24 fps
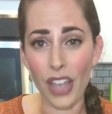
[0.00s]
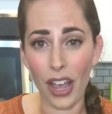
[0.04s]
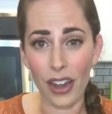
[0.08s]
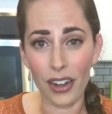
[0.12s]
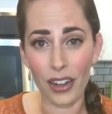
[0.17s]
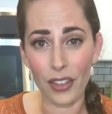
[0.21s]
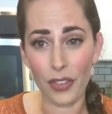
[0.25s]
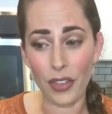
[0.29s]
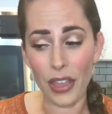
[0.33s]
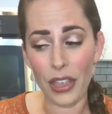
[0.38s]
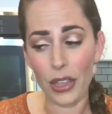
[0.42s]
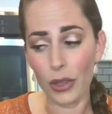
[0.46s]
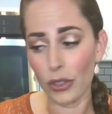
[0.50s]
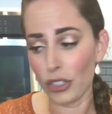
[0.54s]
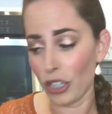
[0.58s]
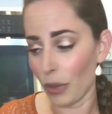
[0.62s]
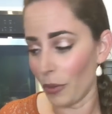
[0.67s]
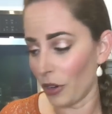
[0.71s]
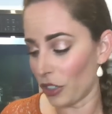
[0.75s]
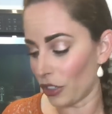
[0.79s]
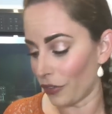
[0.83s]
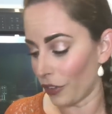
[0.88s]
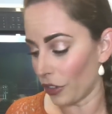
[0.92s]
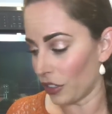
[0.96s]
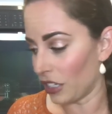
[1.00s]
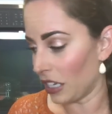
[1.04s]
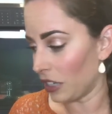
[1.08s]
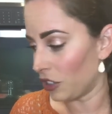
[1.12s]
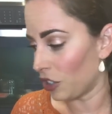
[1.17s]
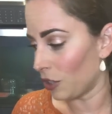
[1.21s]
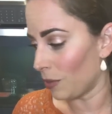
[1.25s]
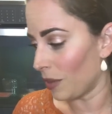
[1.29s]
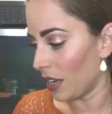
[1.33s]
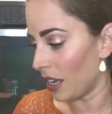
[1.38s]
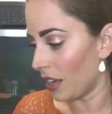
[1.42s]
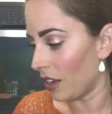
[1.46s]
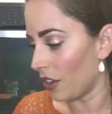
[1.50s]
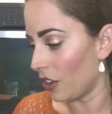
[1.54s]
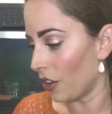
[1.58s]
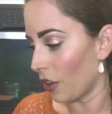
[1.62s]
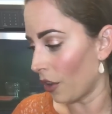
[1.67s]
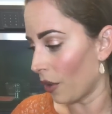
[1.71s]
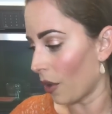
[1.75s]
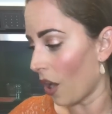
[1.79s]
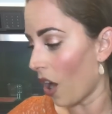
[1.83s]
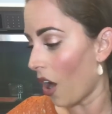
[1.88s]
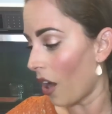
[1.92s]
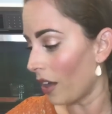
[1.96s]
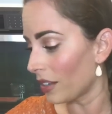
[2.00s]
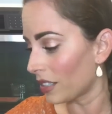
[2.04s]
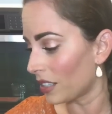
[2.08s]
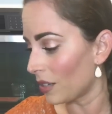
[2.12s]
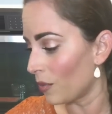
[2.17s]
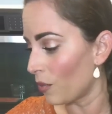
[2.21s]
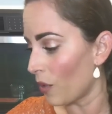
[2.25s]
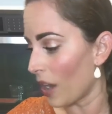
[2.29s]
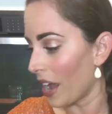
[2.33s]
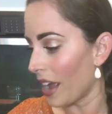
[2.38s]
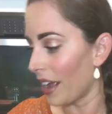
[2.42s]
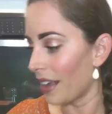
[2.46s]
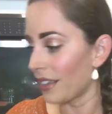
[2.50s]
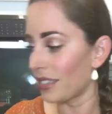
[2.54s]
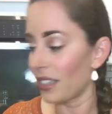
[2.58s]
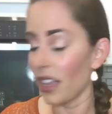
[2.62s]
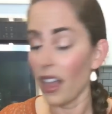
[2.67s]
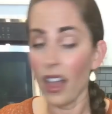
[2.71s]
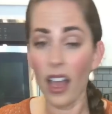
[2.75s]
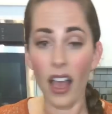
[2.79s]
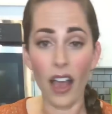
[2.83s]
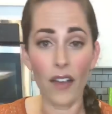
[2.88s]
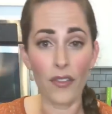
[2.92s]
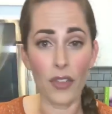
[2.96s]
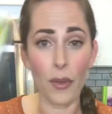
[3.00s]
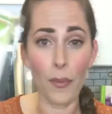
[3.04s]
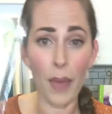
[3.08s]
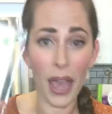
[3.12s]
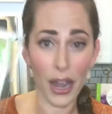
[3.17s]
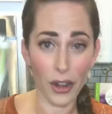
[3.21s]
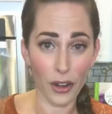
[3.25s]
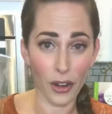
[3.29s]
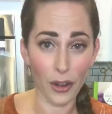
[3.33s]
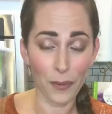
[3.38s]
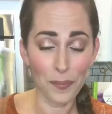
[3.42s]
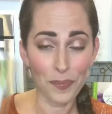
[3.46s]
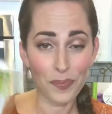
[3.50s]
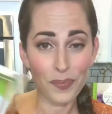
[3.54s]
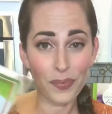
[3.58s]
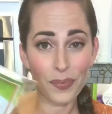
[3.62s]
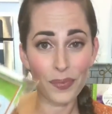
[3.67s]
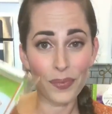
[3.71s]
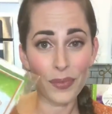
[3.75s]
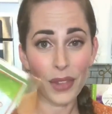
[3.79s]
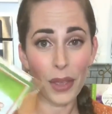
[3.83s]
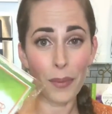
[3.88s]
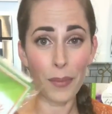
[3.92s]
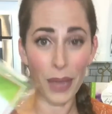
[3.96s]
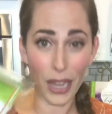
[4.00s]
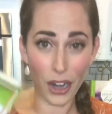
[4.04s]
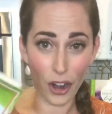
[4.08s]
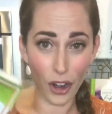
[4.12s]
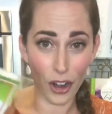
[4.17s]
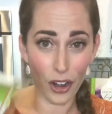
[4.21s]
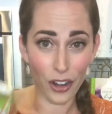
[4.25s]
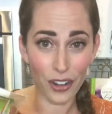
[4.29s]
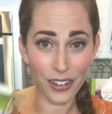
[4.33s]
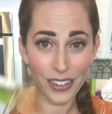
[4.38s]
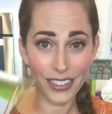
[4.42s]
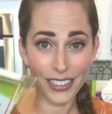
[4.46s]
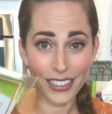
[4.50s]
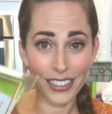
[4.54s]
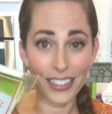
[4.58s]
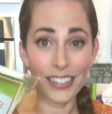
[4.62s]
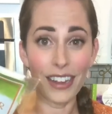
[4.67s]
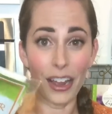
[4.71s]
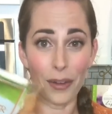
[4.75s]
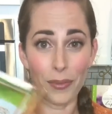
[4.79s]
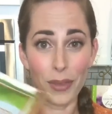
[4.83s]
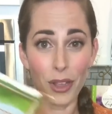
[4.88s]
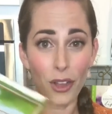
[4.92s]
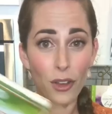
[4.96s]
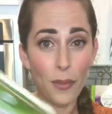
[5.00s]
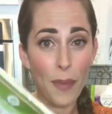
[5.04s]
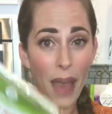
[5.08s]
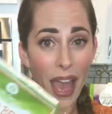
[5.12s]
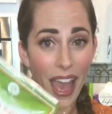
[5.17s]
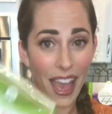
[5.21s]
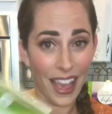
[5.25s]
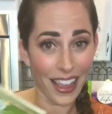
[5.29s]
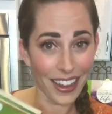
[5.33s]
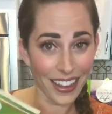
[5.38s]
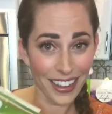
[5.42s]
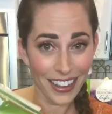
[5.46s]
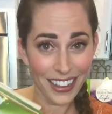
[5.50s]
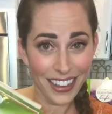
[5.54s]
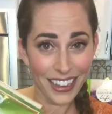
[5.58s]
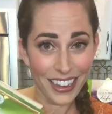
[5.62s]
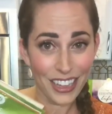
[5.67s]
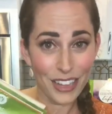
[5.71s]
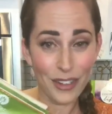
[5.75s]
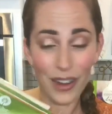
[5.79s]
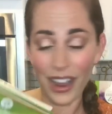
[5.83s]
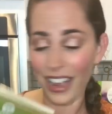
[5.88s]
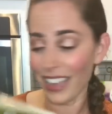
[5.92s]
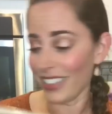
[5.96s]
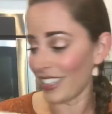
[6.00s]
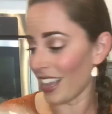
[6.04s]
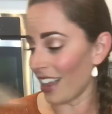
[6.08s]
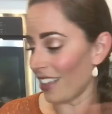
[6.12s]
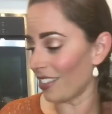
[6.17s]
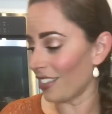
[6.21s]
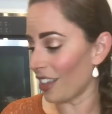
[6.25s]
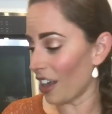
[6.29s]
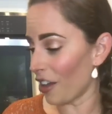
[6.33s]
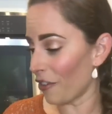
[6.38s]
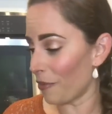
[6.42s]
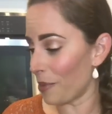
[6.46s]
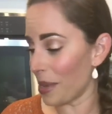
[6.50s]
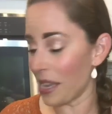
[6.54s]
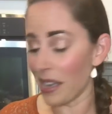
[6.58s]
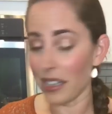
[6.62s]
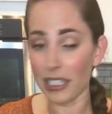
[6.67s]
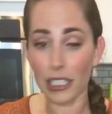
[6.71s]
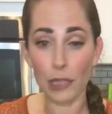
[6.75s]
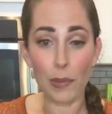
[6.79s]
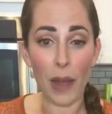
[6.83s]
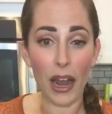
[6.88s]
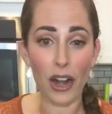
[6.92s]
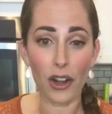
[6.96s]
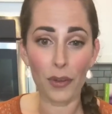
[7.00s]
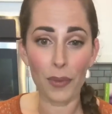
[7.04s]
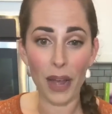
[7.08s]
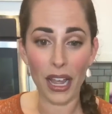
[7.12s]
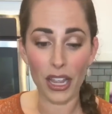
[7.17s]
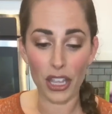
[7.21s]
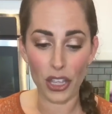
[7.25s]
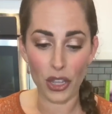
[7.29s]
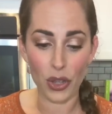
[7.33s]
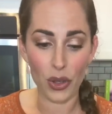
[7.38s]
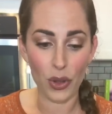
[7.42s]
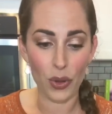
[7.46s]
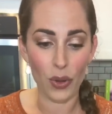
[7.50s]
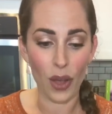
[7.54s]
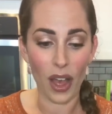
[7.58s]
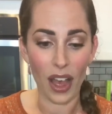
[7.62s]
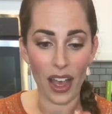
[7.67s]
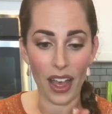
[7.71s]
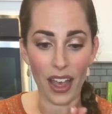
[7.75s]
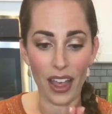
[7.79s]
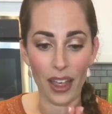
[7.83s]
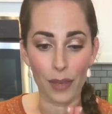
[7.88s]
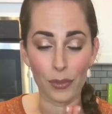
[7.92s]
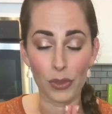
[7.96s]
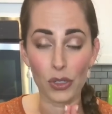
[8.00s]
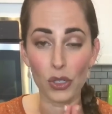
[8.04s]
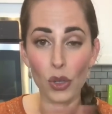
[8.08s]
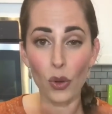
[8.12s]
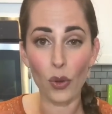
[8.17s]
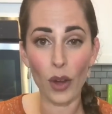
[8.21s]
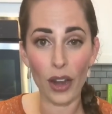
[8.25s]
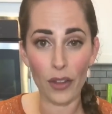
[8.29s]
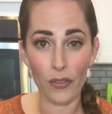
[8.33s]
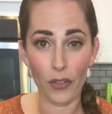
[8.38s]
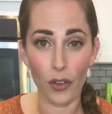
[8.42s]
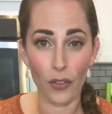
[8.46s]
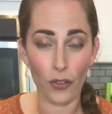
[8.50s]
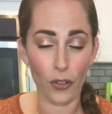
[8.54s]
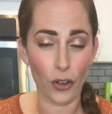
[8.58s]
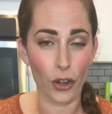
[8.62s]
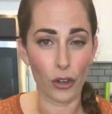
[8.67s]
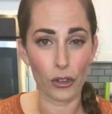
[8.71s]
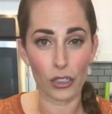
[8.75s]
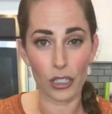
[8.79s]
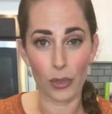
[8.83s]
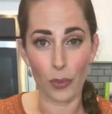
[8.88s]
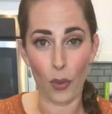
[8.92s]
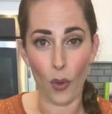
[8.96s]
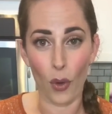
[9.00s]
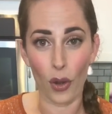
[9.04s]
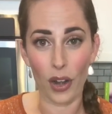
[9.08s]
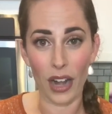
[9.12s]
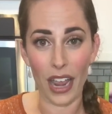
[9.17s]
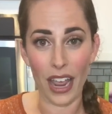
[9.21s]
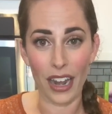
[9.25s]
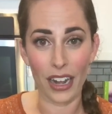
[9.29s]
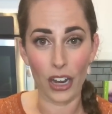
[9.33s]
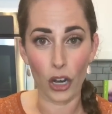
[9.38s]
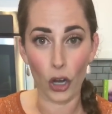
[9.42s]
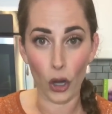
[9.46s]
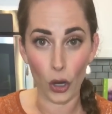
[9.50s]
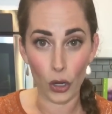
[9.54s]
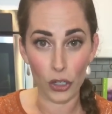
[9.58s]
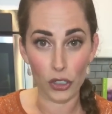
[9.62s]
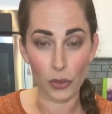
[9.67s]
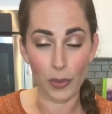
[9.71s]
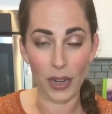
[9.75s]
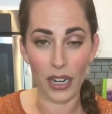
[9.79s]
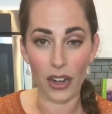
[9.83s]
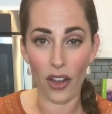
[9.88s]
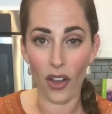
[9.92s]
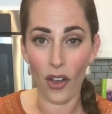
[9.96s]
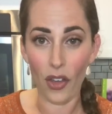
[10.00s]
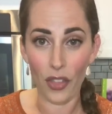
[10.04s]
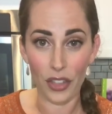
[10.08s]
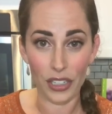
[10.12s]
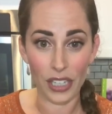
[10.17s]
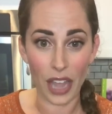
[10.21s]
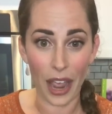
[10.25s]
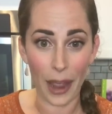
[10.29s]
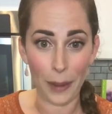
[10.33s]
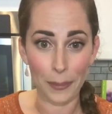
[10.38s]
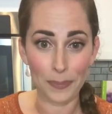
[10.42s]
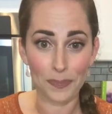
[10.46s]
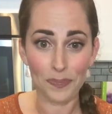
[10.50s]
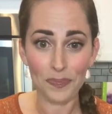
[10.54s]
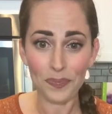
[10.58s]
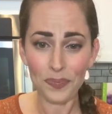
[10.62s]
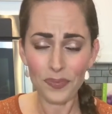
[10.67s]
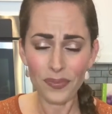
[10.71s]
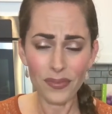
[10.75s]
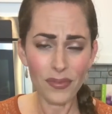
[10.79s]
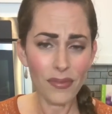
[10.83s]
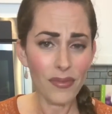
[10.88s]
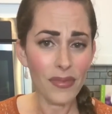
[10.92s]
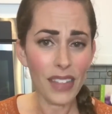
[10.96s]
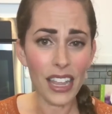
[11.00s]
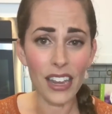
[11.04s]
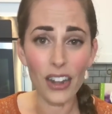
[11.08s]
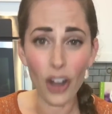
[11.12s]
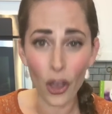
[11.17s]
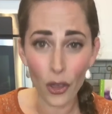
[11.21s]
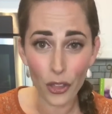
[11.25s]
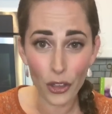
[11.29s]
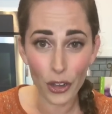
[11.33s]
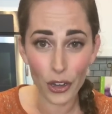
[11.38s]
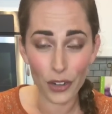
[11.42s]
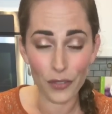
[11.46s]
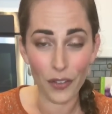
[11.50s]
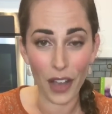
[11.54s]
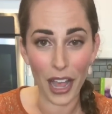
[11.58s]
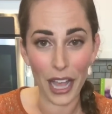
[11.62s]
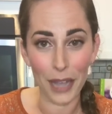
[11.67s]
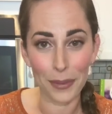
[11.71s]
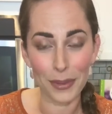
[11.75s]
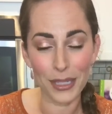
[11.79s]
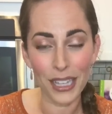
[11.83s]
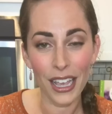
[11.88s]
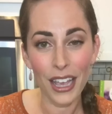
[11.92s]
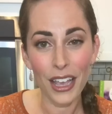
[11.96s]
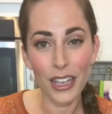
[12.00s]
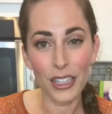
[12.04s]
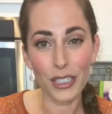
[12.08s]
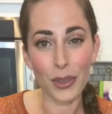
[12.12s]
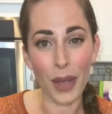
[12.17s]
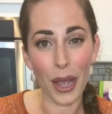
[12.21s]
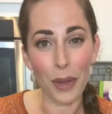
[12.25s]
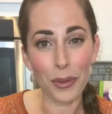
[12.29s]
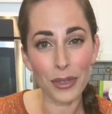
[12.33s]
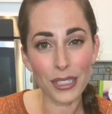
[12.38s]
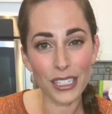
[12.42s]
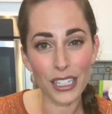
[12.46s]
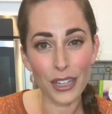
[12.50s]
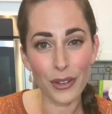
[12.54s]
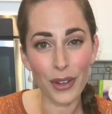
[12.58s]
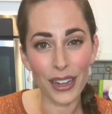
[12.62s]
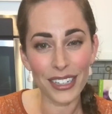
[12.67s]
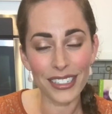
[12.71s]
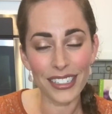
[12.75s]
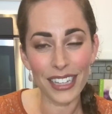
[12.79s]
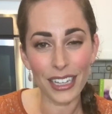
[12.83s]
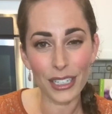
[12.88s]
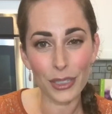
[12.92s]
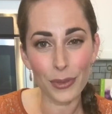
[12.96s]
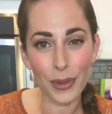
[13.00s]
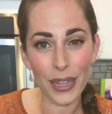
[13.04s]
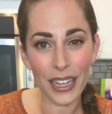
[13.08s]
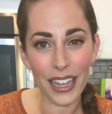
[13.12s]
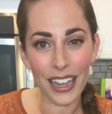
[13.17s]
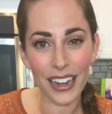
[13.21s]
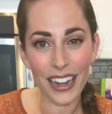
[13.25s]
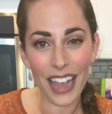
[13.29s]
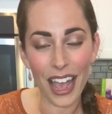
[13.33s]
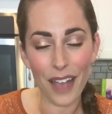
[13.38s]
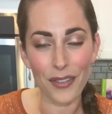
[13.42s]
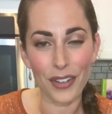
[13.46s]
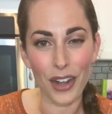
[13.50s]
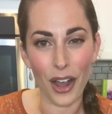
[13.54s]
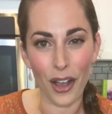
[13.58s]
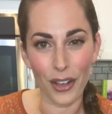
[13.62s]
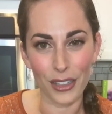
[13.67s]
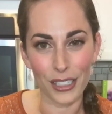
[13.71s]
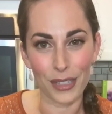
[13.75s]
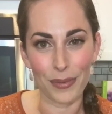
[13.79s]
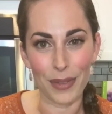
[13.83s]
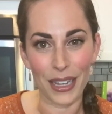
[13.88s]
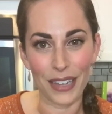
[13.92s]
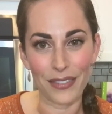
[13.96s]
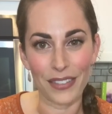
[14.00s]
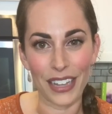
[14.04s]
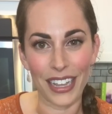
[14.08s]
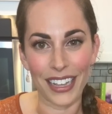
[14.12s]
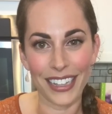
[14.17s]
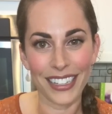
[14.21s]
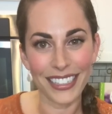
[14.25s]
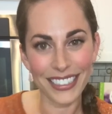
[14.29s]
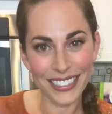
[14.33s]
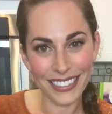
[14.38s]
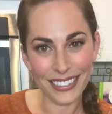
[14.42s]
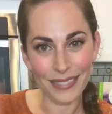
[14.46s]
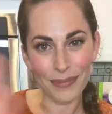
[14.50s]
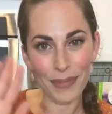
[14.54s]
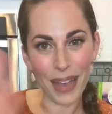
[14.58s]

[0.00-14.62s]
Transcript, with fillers: Donna, thank you so much for teaching me your awesome ways of the better, bigger nut milk bag. You guys, I love being inspired by you. I am so grateful for your support and encouragement all the time and all the good vibes. So I will see you guys next weekend. Have an awesome evening.